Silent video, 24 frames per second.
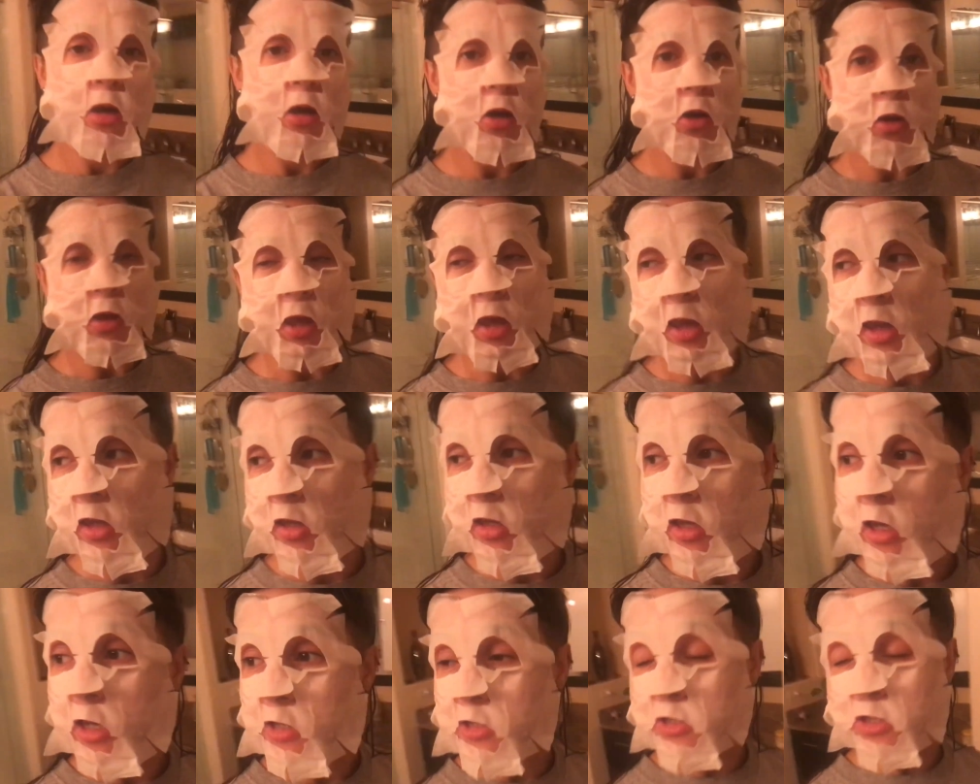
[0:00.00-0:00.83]

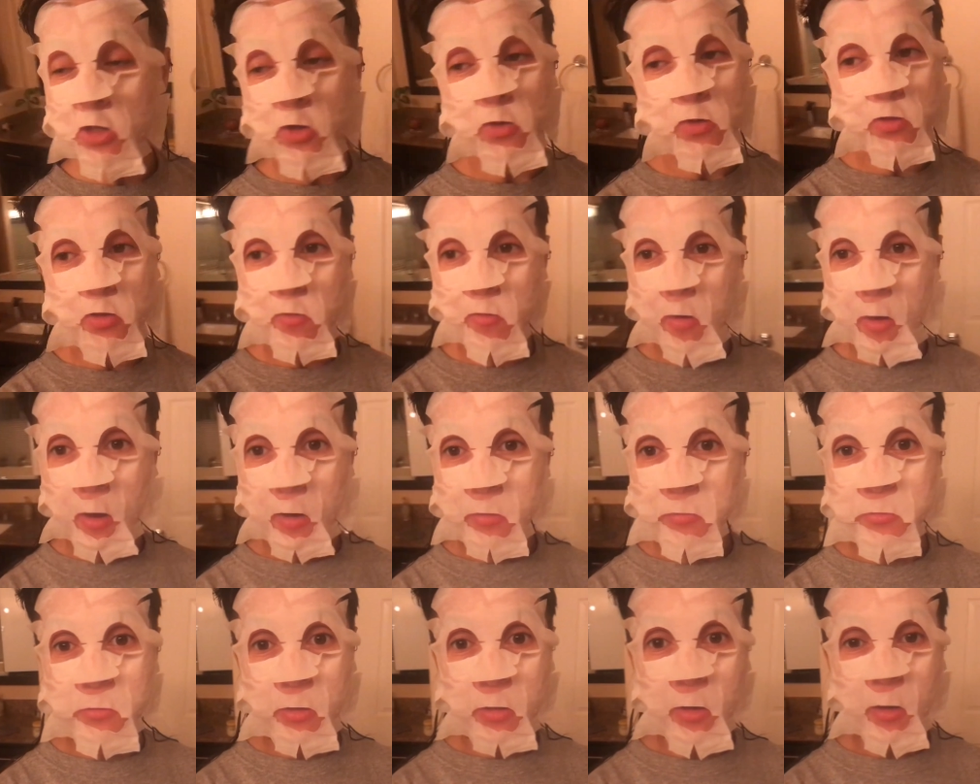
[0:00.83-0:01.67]
Okay, excuse the
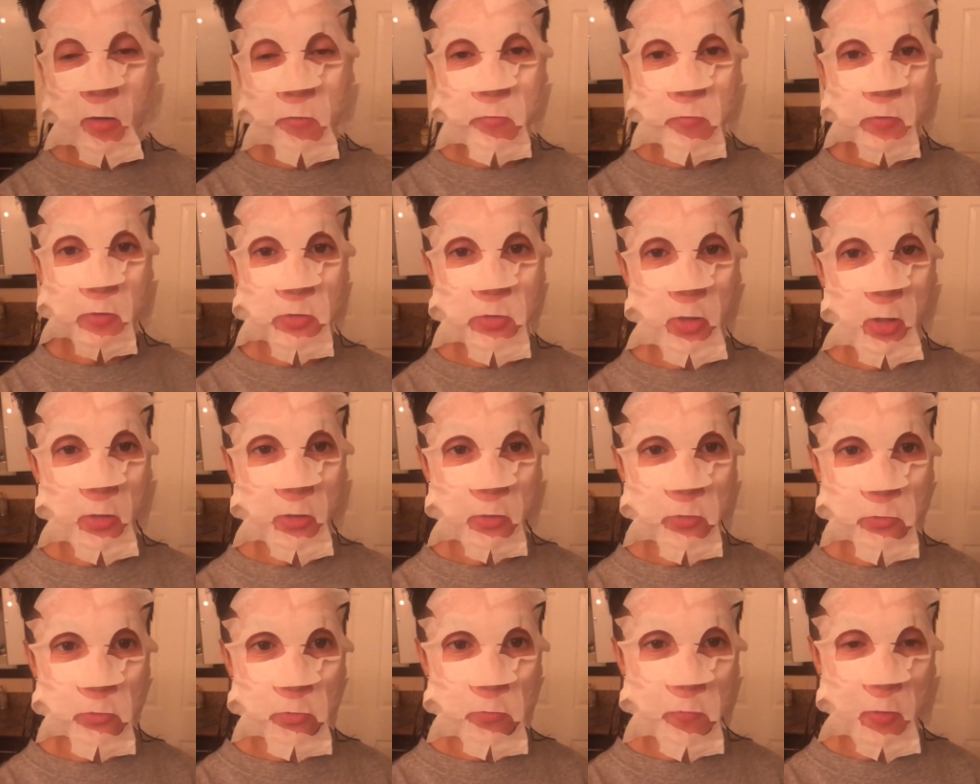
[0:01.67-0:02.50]
mask. I'm gonna be
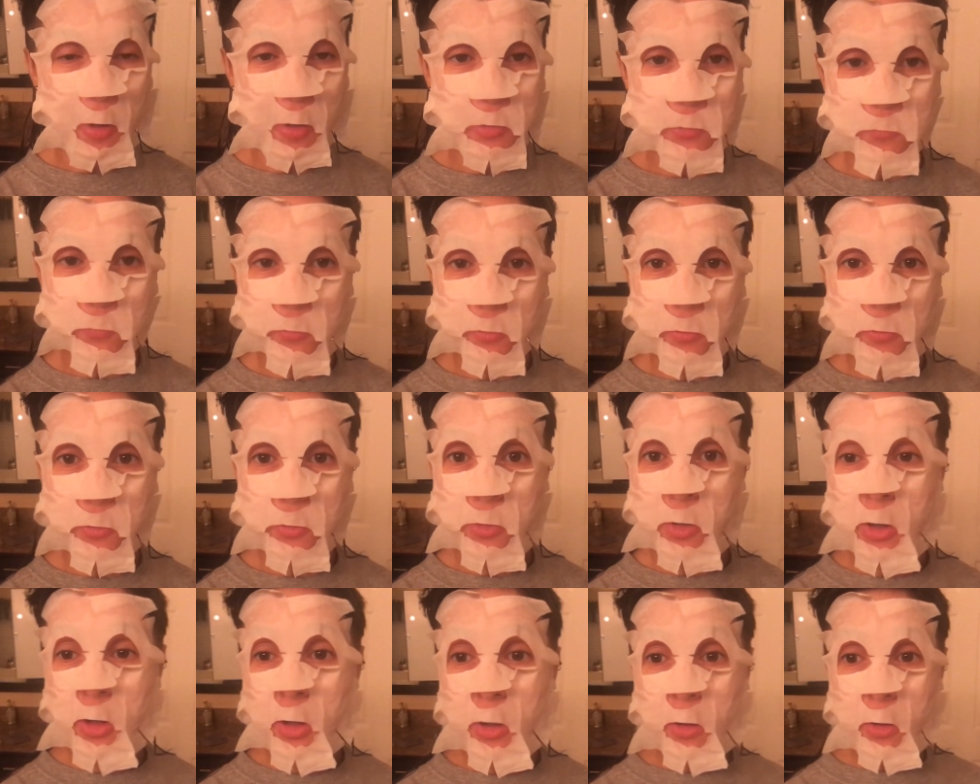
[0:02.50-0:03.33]
talking through a mask for a
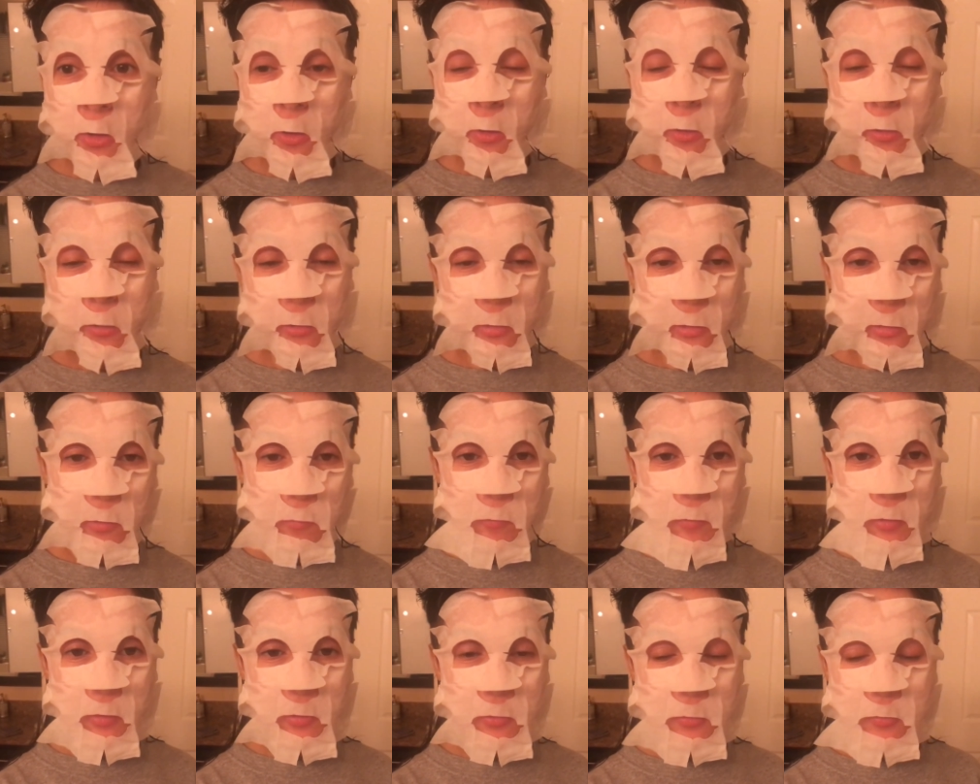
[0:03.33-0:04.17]
little
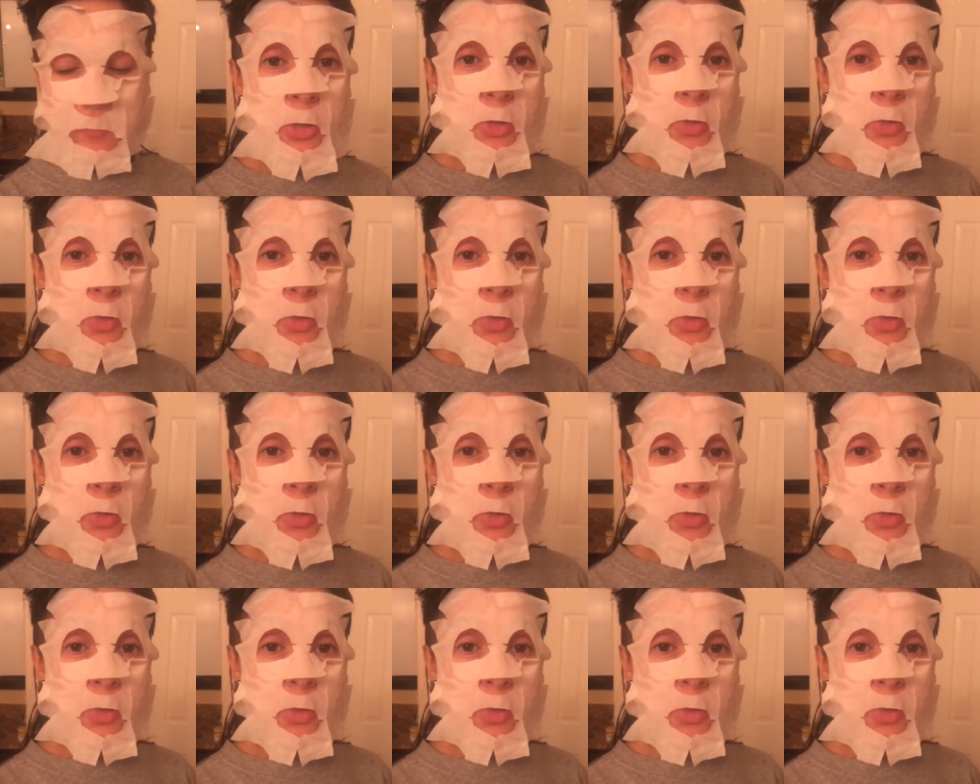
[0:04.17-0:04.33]
bit.